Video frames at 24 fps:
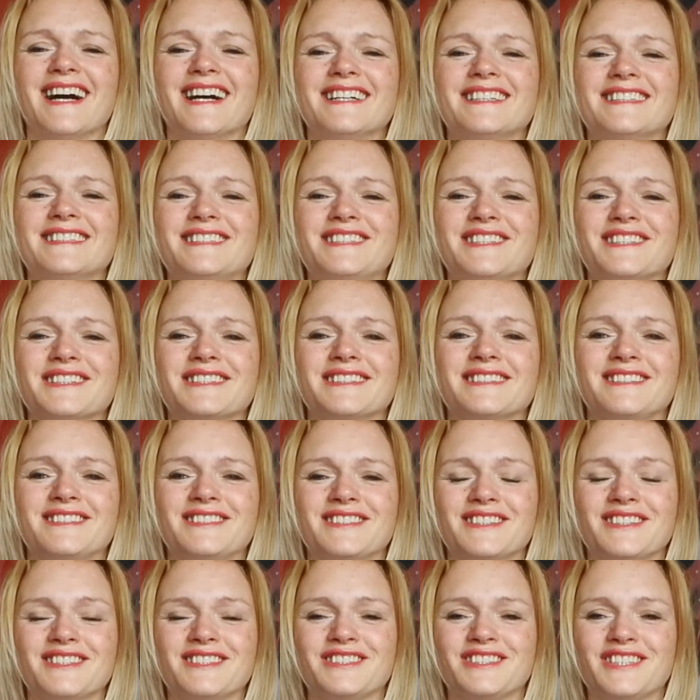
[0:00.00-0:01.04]

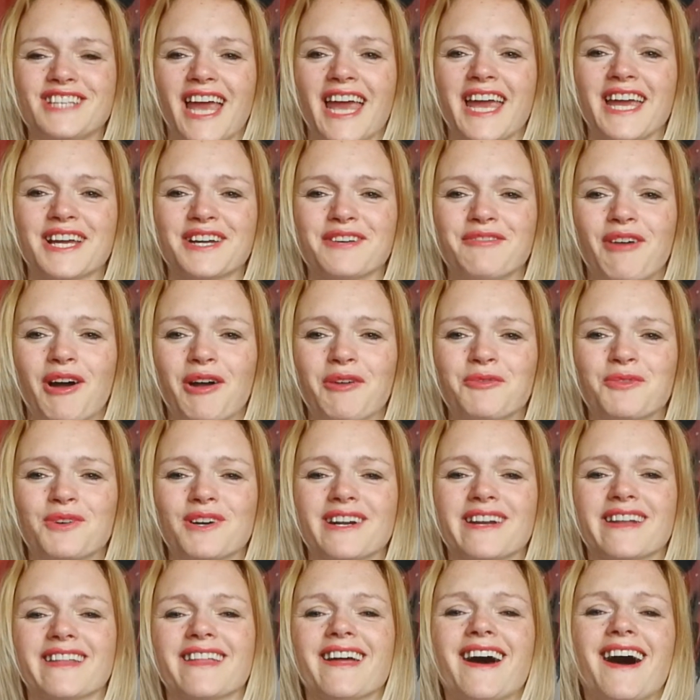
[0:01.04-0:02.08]
just shake my
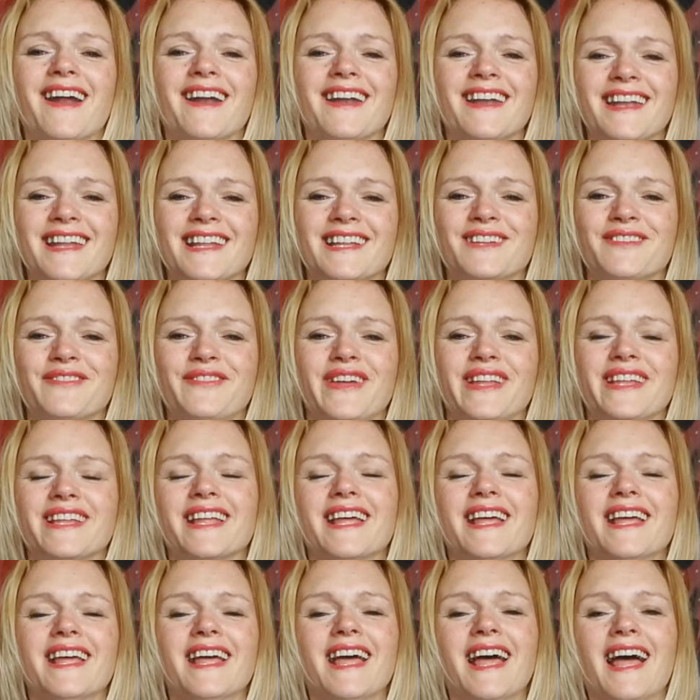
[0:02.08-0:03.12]
world a little bit,
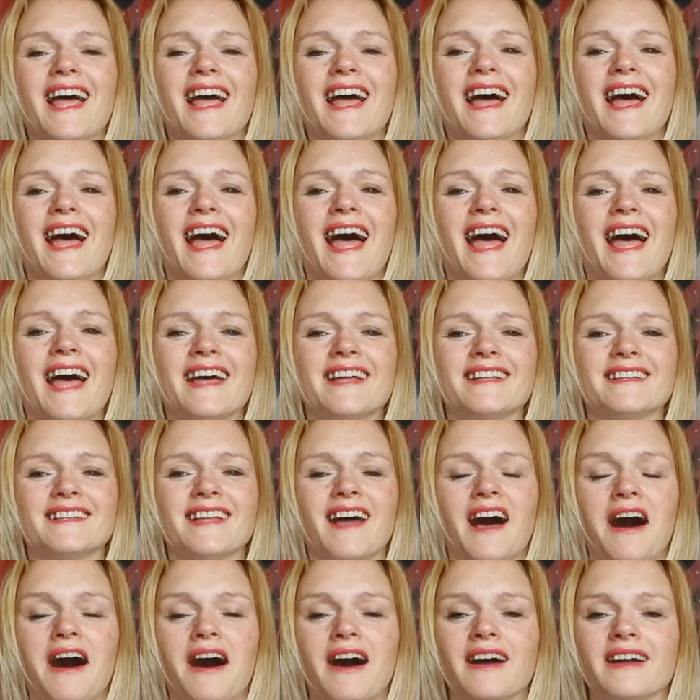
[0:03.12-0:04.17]
and
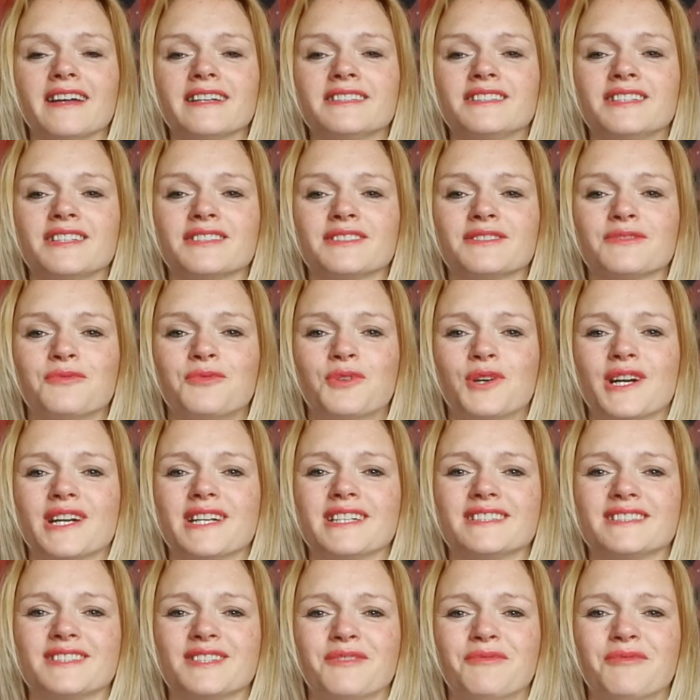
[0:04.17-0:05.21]
I just
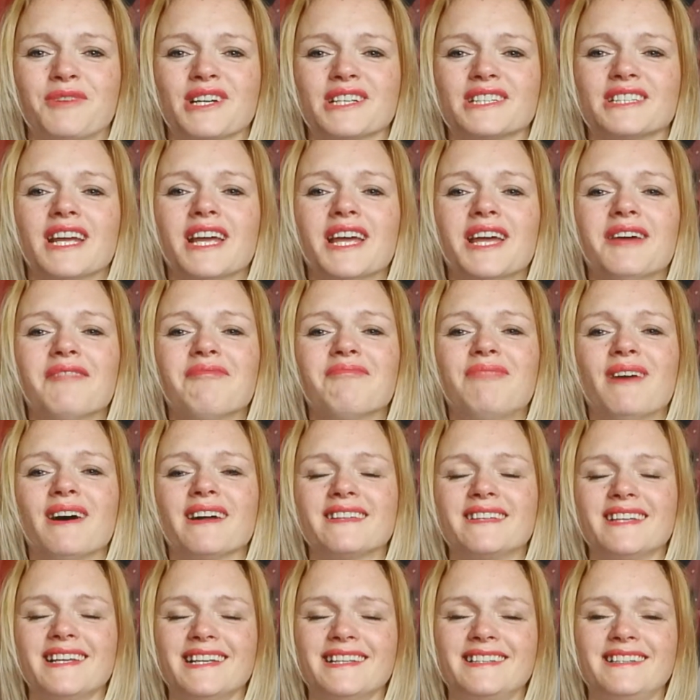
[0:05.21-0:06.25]
worried so much,
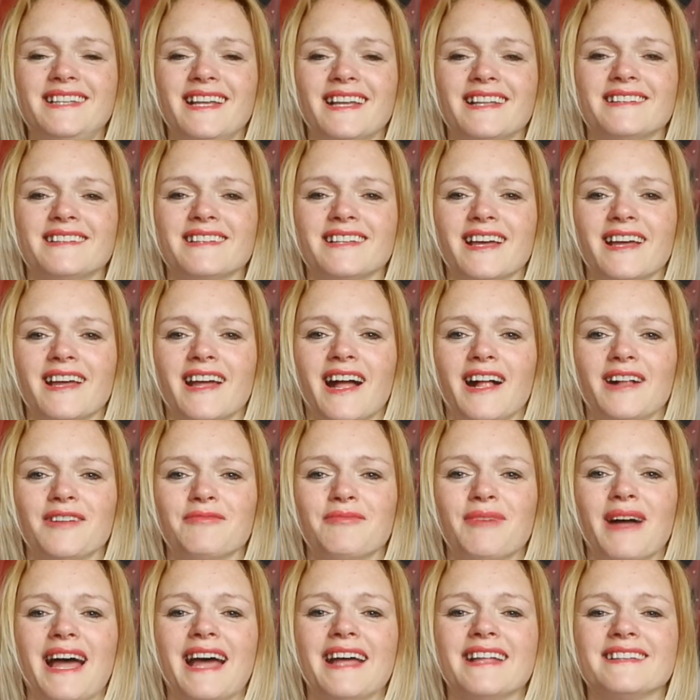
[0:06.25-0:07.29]
but it didn't help.
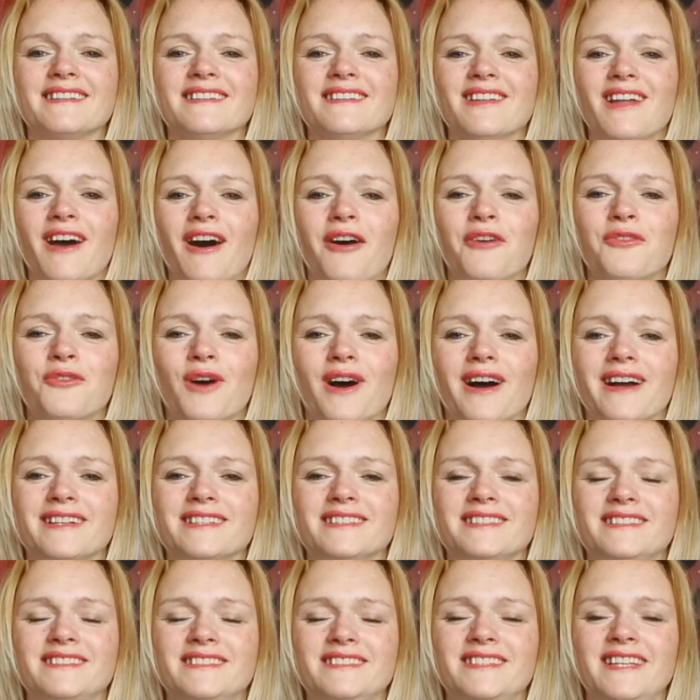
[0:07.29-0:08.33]
And now I
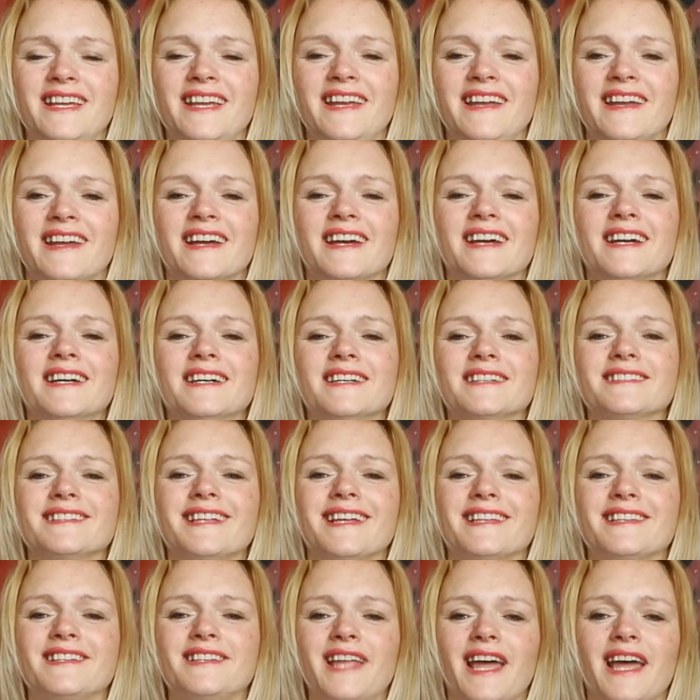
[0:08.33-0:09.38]
see
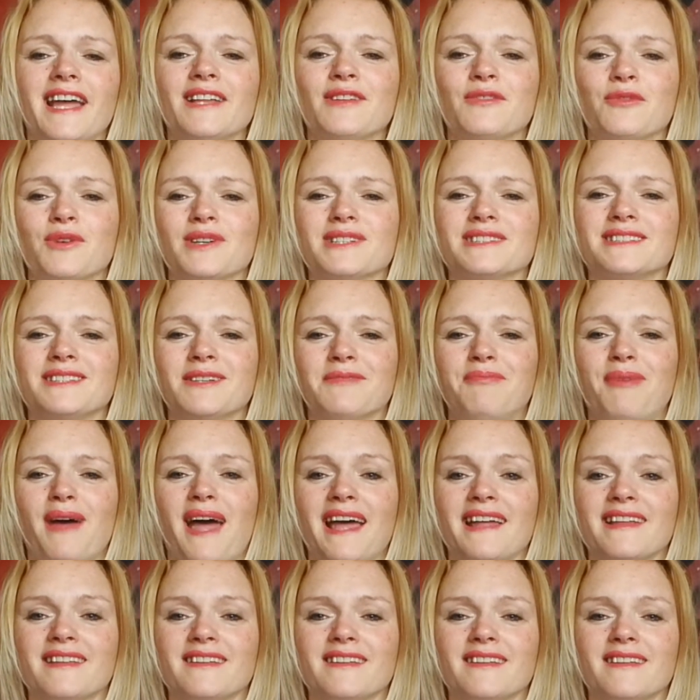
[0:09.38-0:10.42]
that that was the
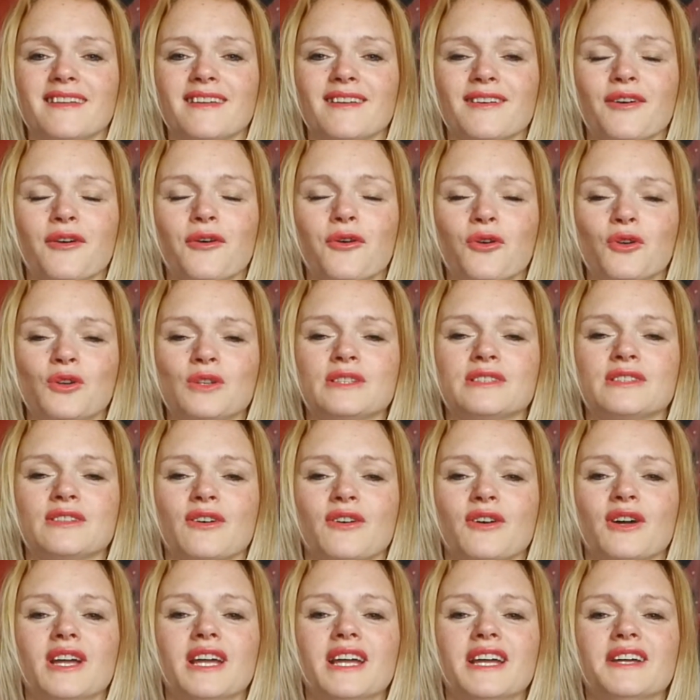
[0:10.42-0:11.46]
path also
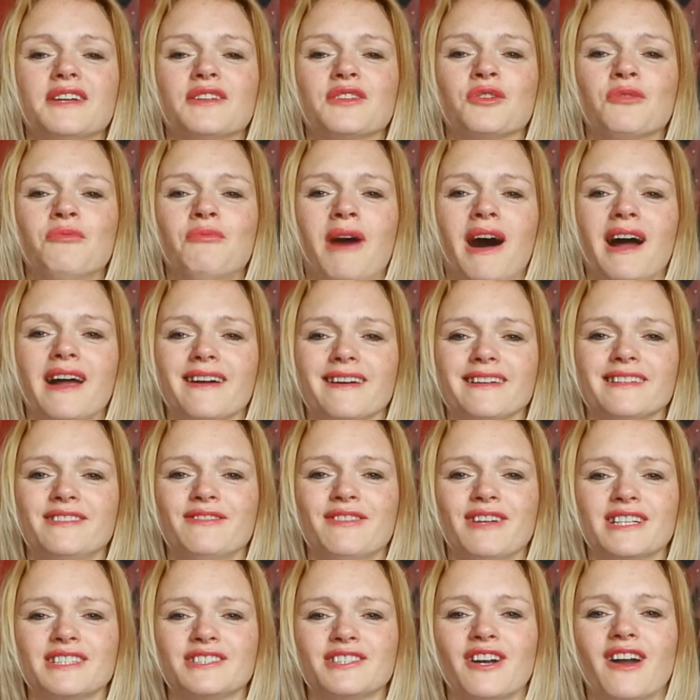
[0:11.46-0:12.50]
to my
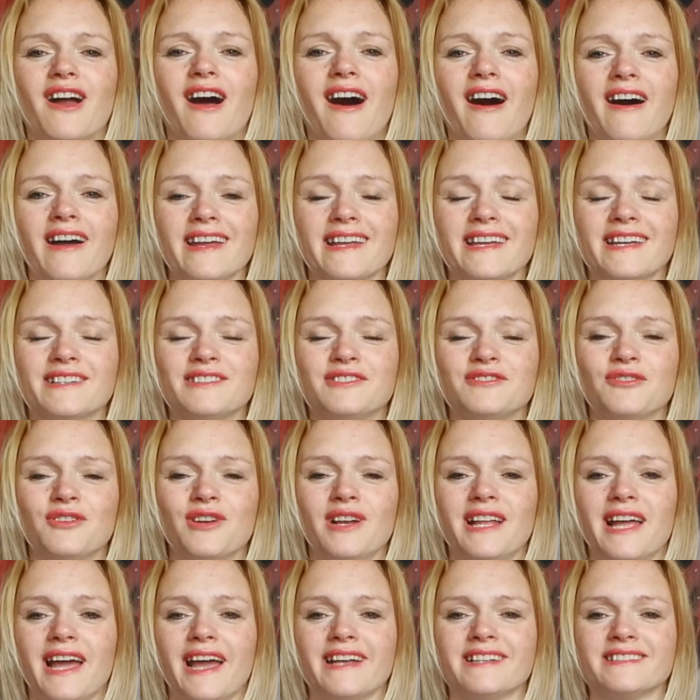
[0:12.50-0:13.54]
adventure. I can
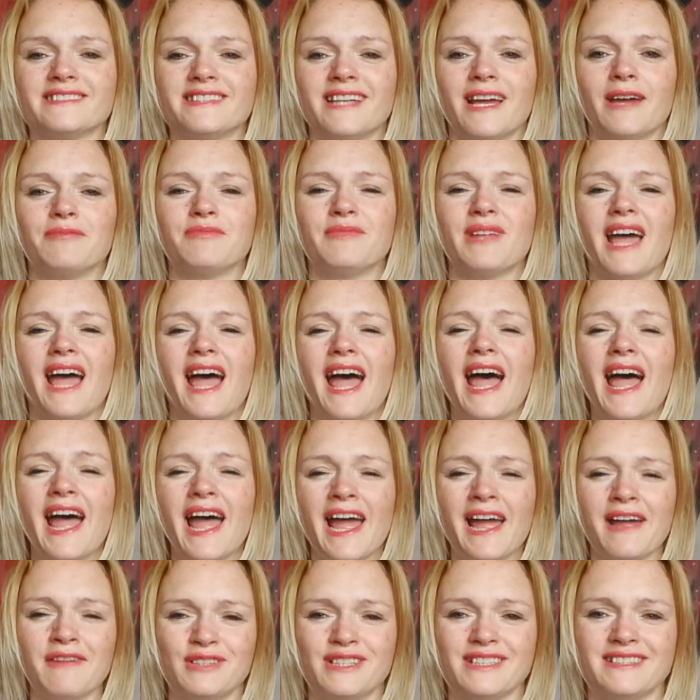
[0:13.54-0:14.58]
truly accept
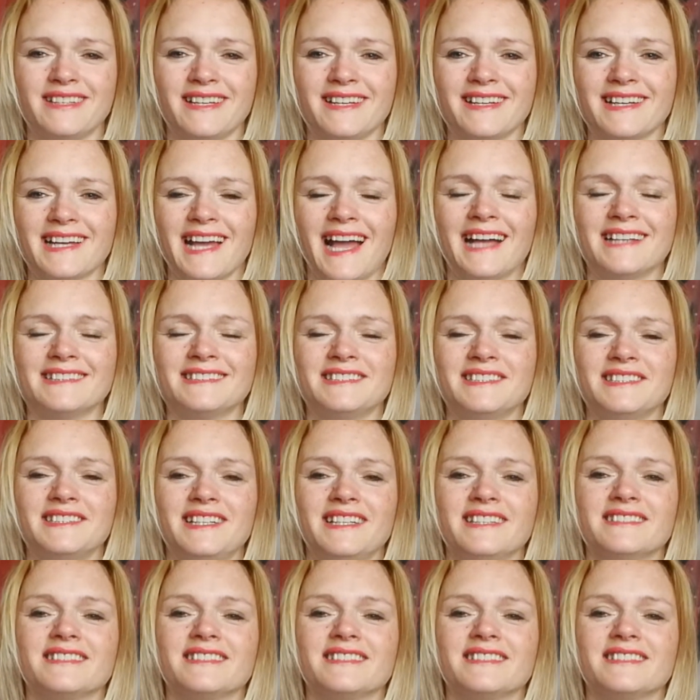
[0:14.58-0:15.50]
everything as it is,